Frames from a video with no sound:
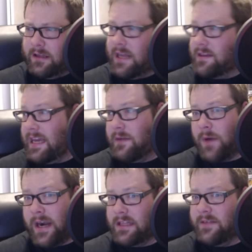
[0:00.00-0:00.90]
And then right
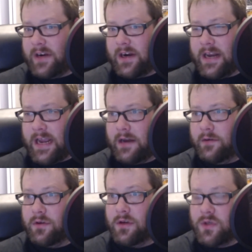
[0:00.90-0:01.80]
at the very end,
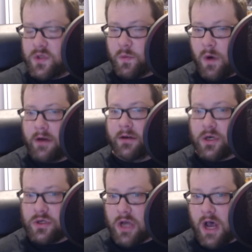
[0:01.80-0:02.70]
Swan
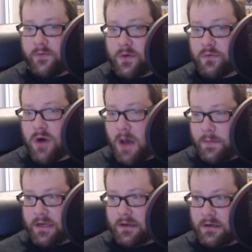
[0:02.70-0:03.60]
goes off with
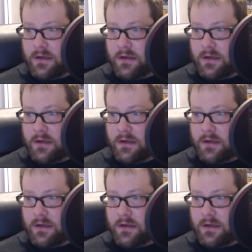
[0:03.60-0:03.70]
Robin